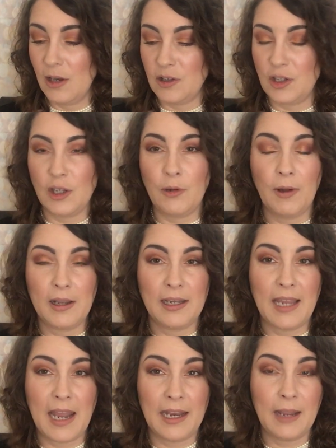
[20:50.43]
to
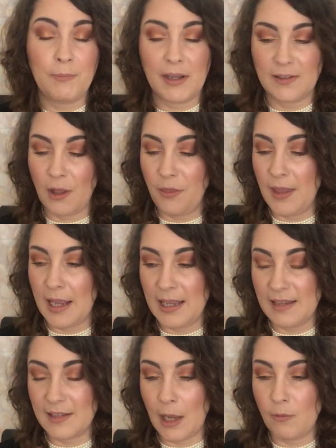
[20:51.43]
get it, because I think
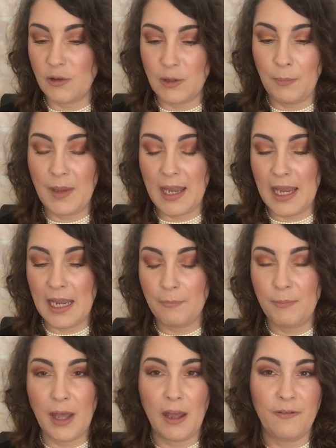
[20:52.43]
it's going to
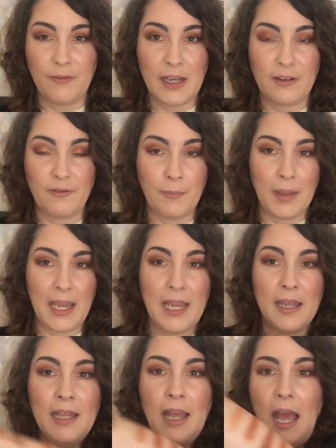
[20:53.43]
be perfect for
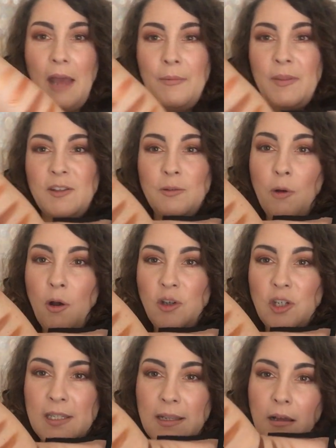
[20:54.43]
me. I mean, the
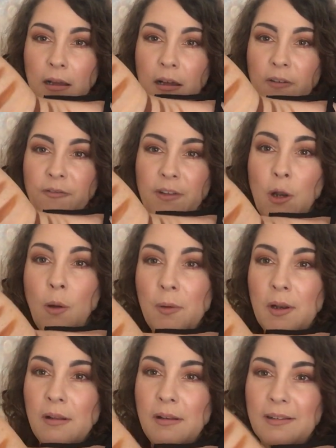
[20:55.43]
swatches are
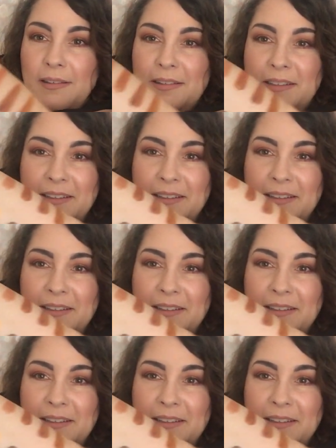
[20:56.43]
phenomenal.